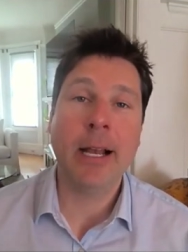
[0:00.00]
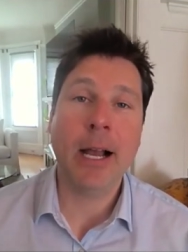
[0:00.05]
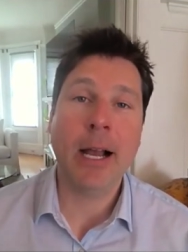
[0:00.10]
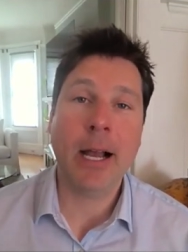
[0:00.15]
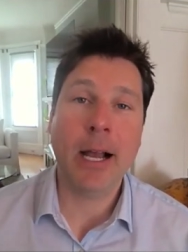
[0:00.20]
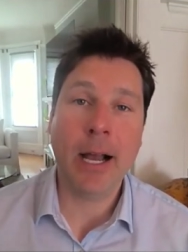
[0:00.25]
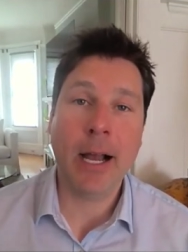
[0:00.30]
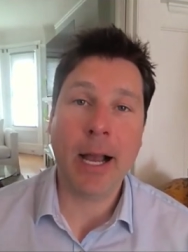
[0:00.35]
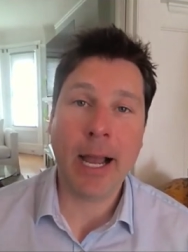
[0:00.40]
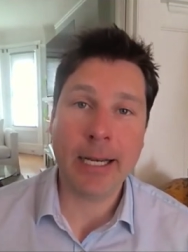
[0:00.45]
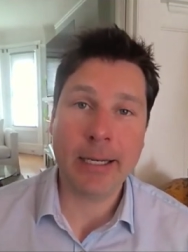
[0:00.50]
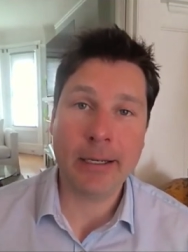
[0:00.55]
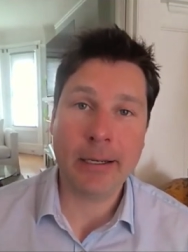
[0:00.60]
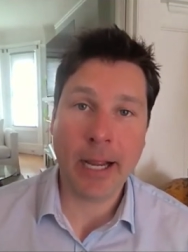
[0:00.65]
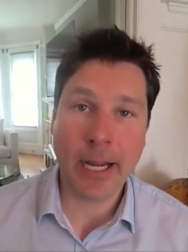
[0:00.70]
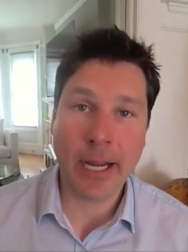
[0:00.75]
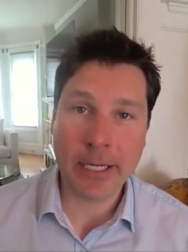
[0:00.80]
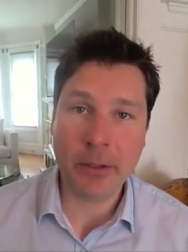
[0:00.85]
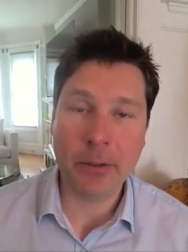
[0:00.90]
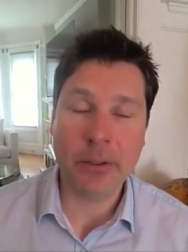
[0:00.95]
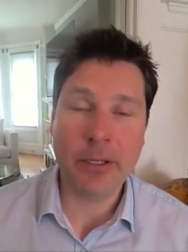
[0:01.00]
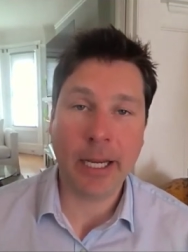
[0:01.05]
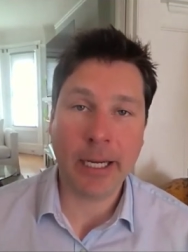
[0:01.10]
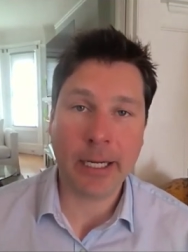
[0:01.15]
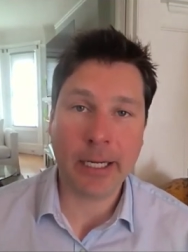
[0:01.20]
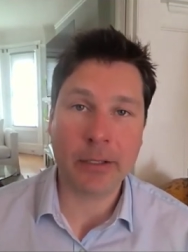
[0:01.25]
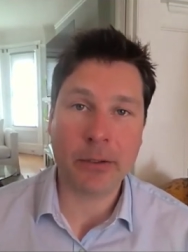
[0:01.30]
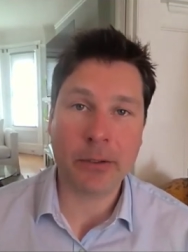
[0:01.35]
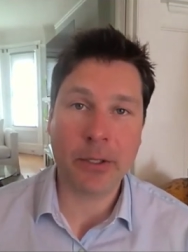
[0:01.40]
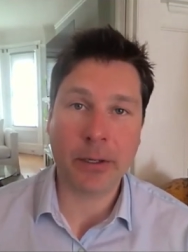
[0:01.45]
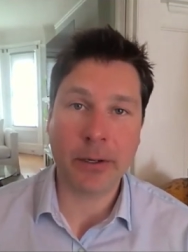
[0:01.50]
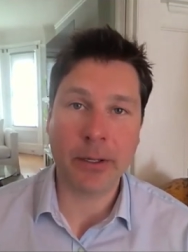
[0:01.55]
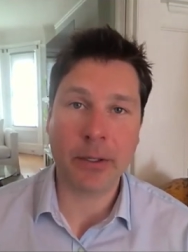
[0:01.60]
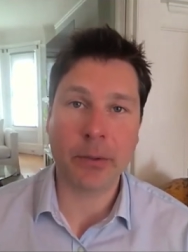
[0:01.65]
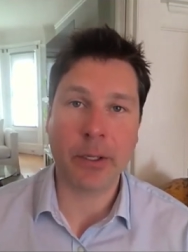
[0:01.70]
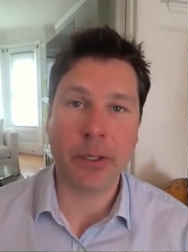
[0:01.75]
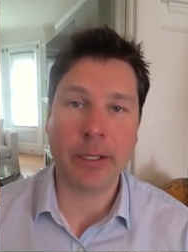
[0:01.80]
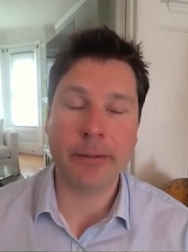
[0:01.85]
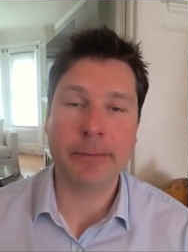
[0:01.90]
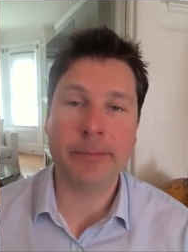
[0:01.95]
I do take it
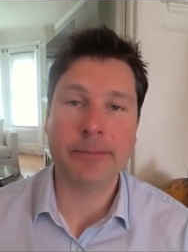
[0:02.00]
seriously.